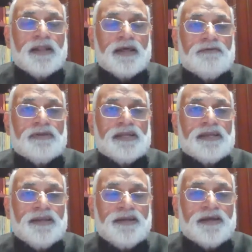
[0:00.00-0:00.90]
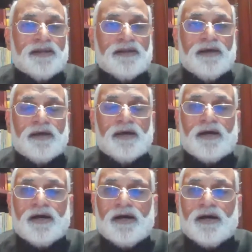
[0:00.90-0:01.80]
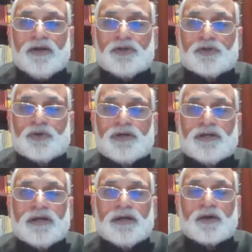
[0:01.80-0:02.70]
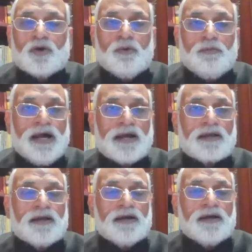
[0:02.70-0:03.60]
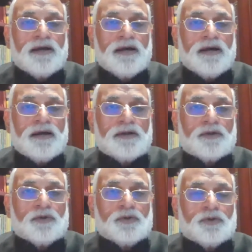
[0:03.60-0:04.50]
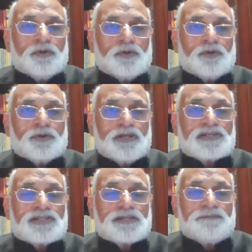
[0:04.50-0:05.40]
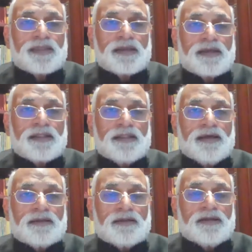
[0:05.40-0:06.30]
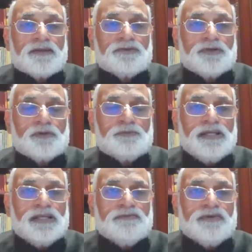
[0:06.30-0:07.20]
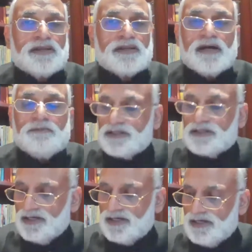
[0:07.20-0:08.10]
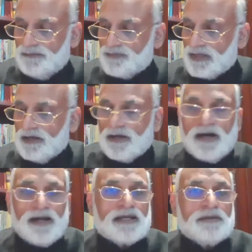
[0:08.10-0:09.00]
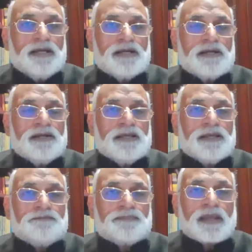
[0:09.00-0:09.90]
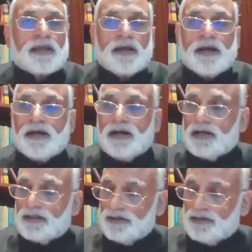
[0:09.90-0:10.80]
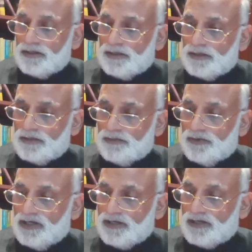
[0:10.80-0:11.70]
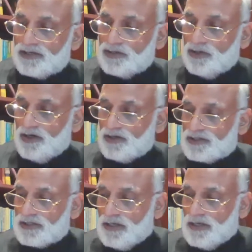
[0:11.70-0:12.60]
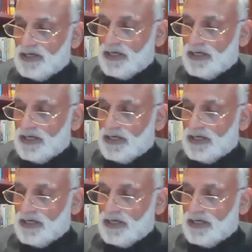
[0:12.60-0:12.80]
and every Indian should go back to this. That if you believe in karma theory, ultimately the world is yours.